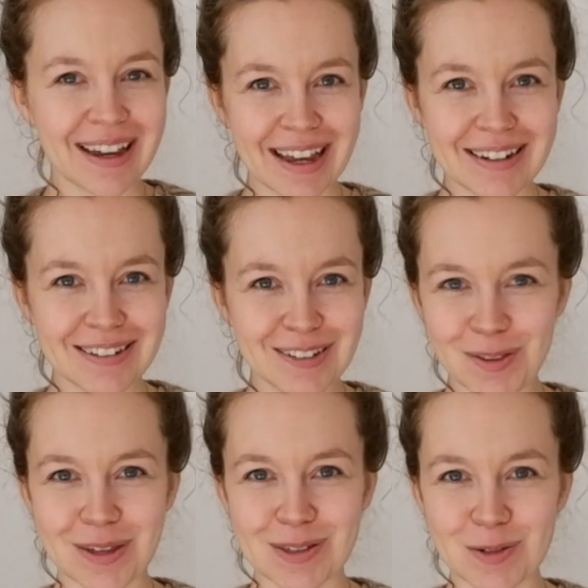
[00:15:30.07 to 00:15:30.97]
again,
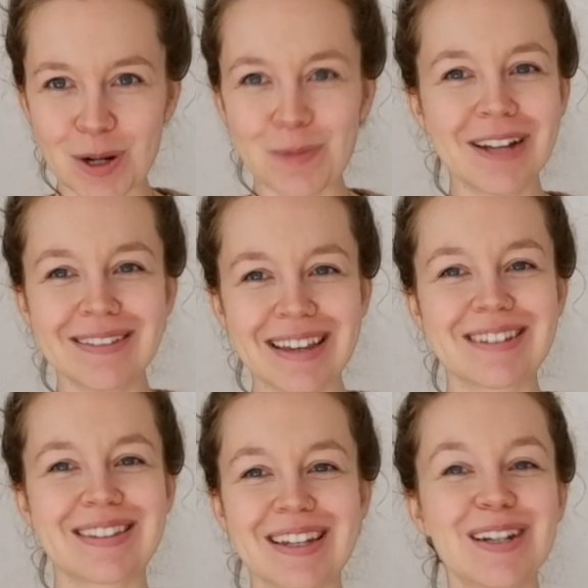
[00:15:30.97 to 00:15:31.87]
2021, that
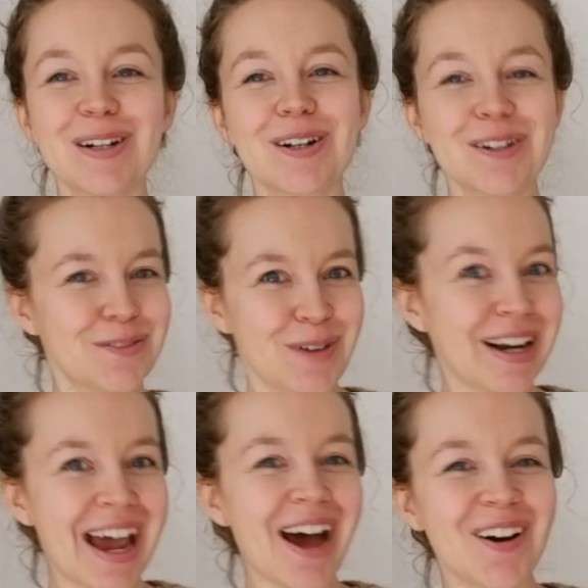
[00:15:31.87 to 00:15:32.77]
is the year
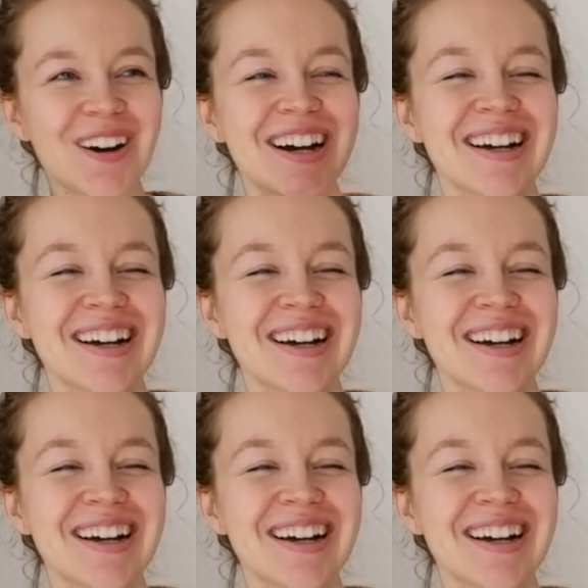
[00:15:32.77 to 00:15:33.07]
right now.